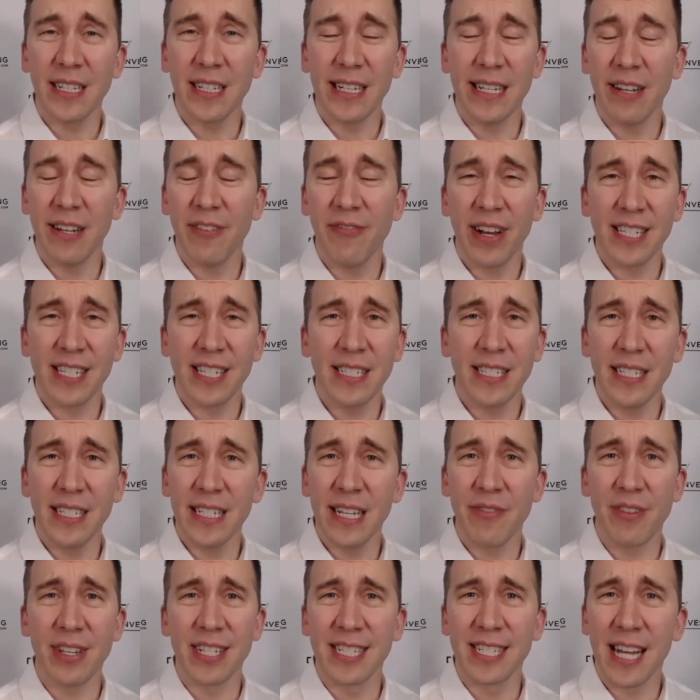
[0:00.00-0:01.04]
in investing
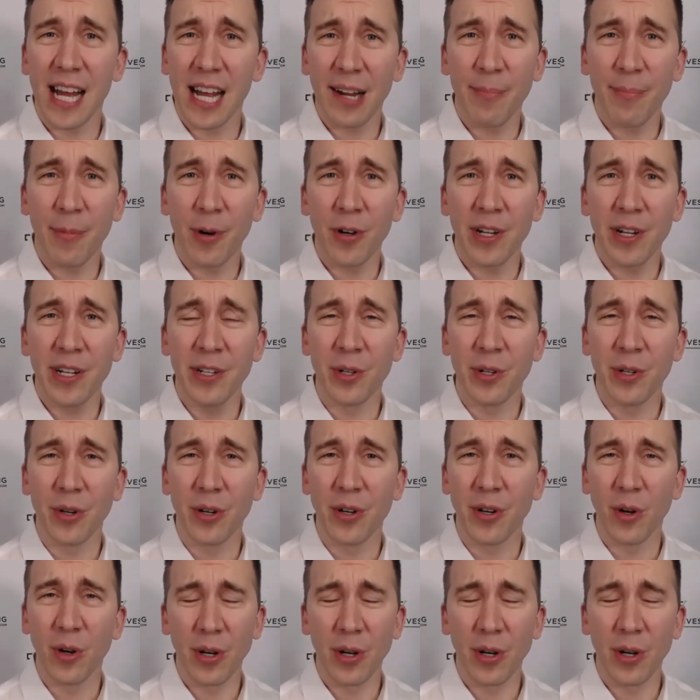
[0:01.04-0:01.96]
in the stock market, or,